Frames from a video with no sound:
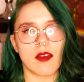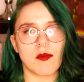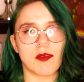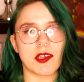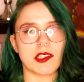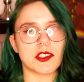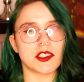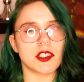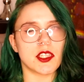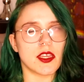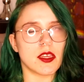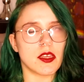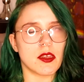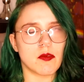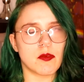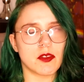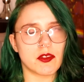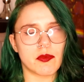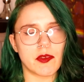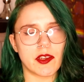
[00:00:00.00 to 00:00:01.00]
which
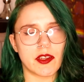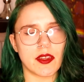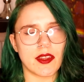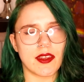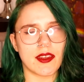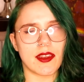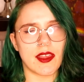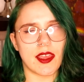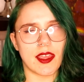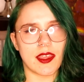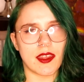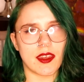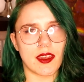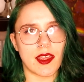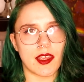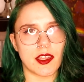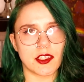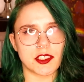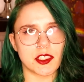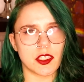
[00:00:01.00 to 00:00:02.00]
it was written in
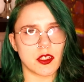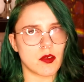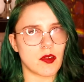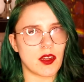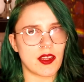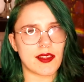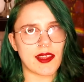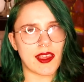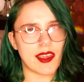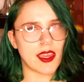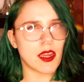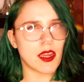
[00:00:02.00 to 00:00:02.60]
ancient Greece. I